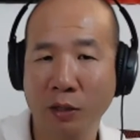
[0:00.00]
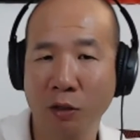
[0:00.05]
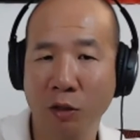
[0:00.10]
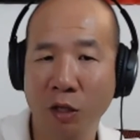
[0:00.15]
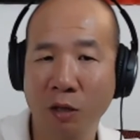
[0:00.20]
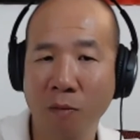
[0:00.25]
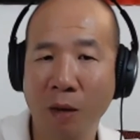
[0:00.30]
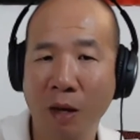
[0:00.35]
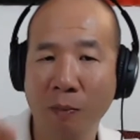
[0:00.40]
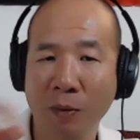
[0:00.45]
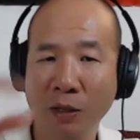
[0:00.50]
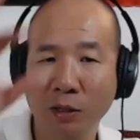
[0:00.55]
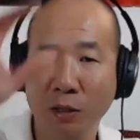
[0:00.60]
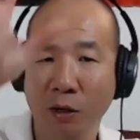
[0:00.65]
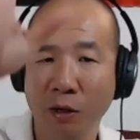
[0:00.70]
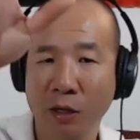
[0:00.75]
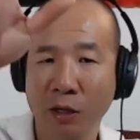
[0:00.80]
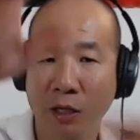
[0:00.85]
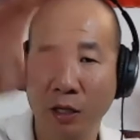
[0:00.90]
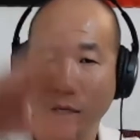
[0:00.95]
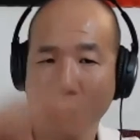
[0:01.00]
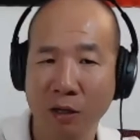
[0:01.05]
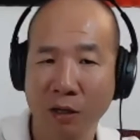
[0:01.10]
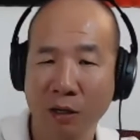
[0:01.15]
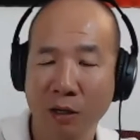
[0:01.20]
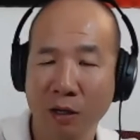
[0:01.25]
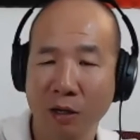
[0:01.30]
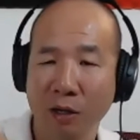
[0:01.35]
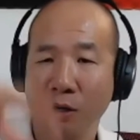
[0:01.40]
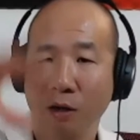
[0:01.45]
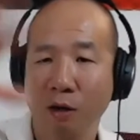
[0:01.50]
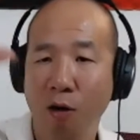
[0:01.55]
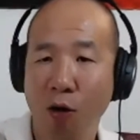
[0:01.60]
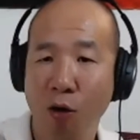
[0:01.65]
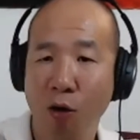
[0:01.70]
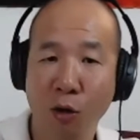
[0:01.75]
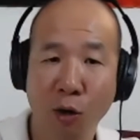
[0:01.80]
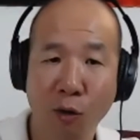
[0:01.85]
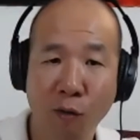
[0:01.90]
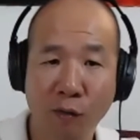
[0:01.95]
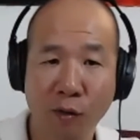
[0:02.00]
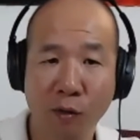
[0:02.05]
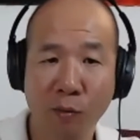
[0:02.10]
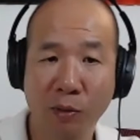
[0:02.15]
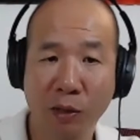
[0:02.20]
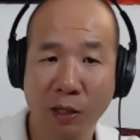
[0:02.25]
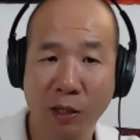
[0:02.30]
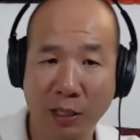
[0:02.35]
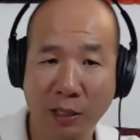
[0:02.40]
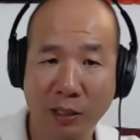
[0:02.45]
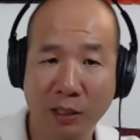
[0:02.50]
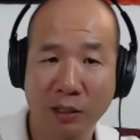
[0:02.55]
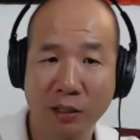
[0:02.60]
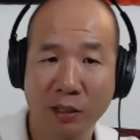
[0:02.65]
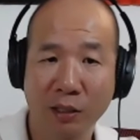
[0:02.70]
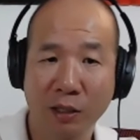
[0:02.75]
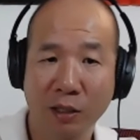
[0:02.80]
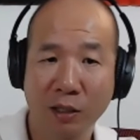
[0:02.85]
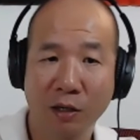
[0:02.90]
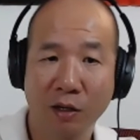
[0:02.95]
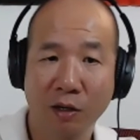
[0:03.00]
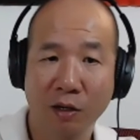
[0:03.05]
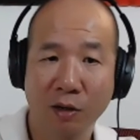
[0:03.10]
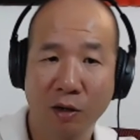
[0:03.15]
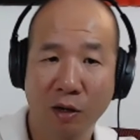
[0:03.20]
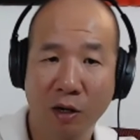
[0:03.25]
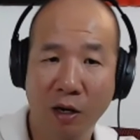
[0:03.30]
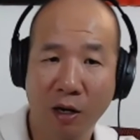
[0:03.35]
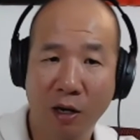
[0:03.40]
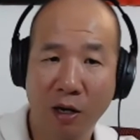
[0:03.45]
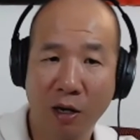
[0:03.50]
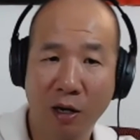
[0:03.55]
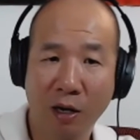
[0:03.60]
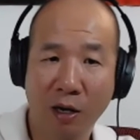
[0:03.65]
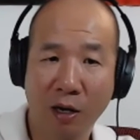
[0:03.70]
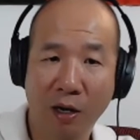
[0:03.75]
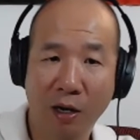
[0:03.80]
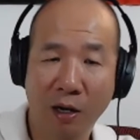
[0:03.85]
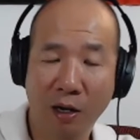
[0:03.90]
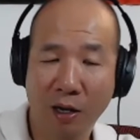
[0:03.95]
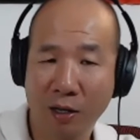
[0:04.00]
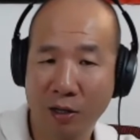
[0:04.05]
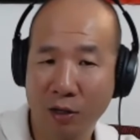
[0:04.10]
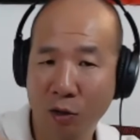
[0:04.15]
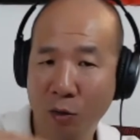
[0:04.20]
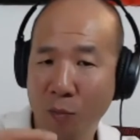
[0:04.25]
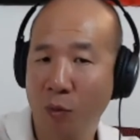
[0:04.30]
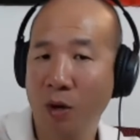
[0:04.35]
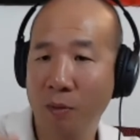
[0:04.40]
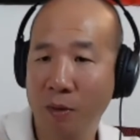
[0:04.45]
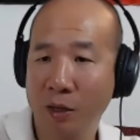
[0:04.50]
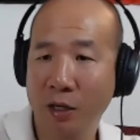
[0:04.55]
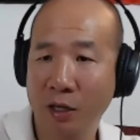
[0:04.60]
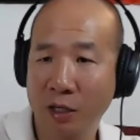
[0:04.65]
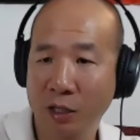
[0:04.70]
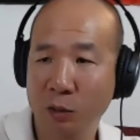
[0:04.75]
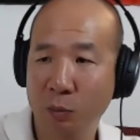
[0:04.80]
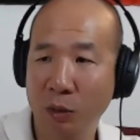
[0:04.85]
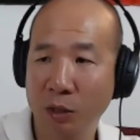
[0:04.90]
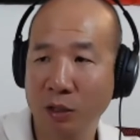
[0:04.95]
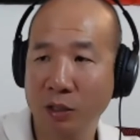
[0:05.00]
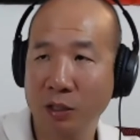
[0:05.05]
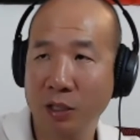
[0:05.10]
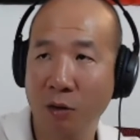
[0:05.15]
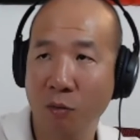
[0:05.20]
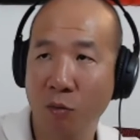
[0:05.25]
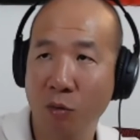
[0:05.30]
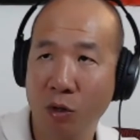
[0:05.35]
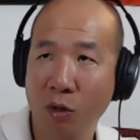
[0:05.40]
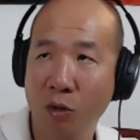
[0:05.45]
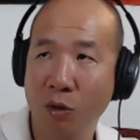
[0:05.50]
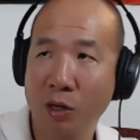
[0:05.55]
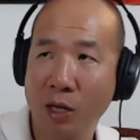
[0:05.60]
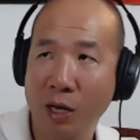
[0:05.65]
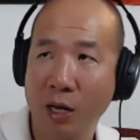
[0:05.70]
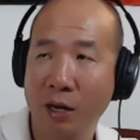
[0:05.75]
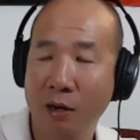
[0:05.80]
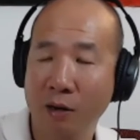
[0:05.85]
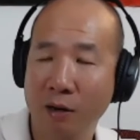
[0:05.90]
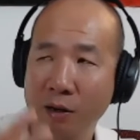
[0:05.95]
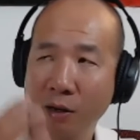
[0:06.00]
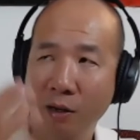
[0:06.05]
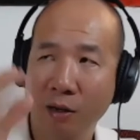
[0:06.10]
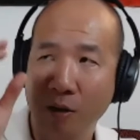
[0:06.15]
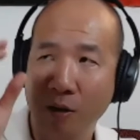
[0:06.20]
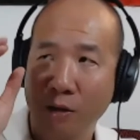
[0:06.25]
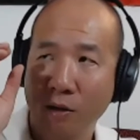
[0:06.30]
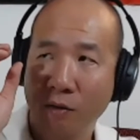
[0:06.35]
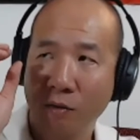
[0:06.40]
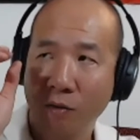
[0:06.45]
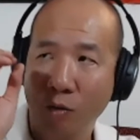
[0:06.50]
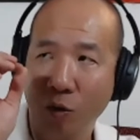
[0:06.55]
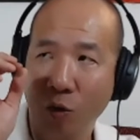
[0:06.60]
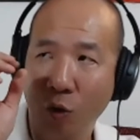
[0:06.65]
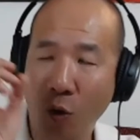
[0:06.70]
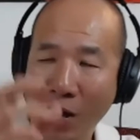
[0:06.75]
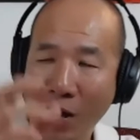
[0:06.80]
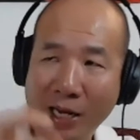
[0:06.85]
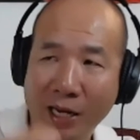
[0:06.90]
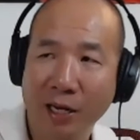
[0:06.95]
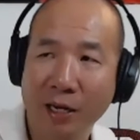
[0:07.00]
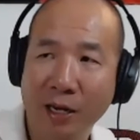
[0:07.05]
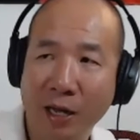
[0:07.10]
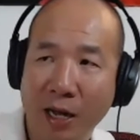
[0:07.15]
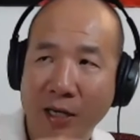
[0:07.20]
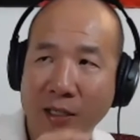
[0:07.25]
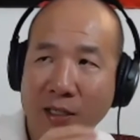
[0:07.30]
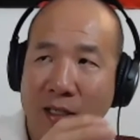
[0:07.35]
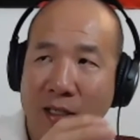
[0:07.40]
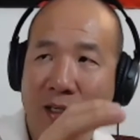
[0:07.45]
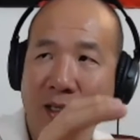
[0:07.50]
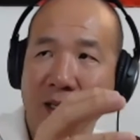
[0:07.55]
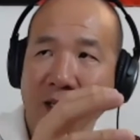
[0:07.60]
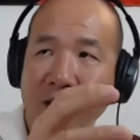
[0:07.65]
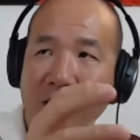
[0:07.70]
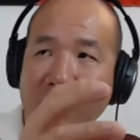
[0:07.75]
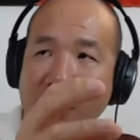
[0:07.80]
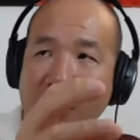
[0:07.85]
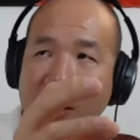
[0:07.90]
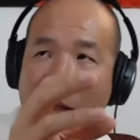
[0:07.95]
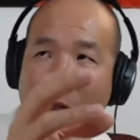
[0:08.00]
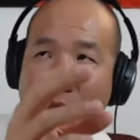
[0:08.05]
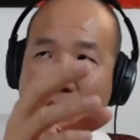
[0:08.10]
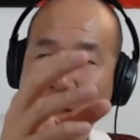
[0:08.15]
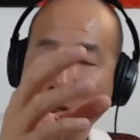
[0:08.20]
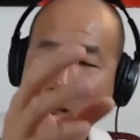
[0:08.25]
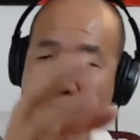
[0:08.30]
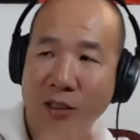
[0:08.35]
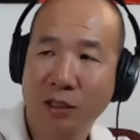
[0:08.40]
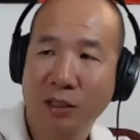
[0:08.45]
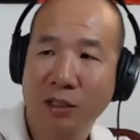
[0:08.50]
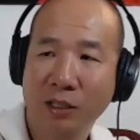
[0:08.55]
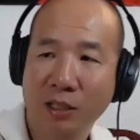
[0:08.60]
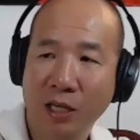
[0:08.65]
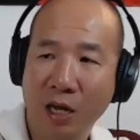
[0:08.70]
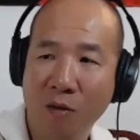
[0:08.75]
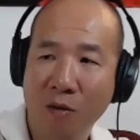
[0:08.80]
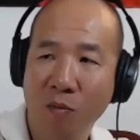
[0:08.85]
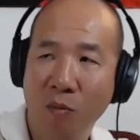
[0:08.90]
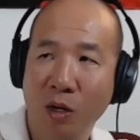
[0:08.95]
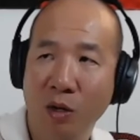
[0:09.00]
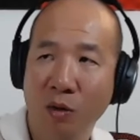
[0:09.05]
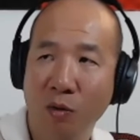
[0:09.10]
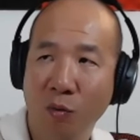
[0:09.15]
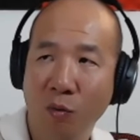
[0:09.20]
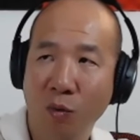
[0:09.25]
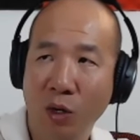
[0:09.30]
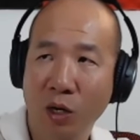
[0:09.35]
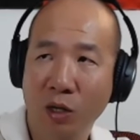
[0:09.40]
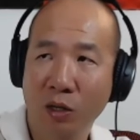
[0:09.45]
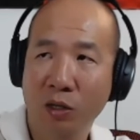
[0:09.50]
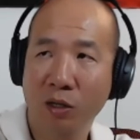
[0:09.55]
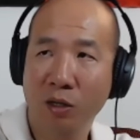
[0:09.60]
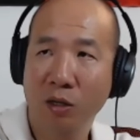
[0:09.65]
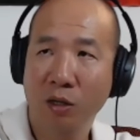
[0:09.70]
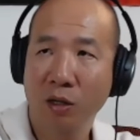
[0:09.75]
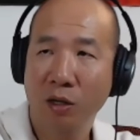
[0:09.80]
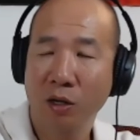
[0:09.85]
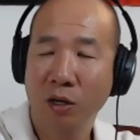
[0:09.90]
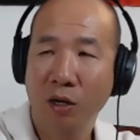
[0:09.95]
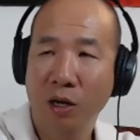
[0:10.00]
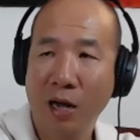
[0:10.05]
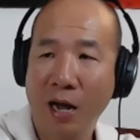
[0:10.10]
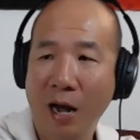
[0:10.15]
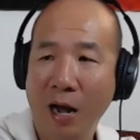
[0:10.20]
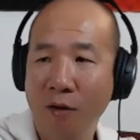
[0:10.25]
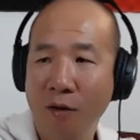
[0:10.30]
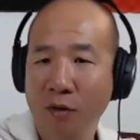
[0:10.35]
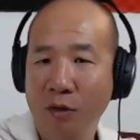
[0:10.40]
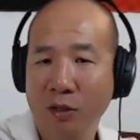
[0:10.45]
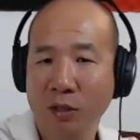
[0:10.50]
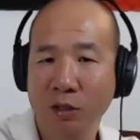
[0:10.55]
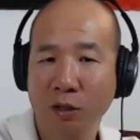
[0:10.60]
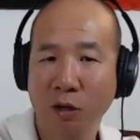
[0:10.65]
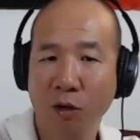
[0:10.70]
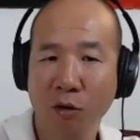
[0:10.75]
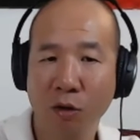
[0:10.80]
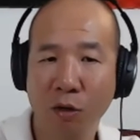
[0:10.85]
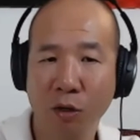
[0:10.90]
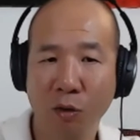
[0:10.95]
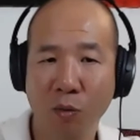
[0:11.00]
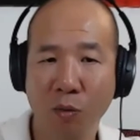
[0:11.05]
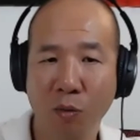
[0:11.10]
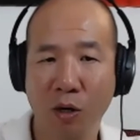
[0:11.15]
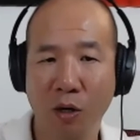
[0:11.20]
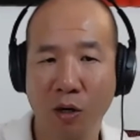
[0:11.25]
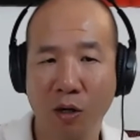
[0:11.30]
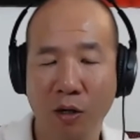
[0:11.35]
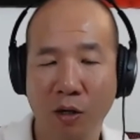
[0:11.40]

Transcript: So he may be talking all over the place. And you're probably going to experience that where you can't quite connect this statement with how this is all going to work.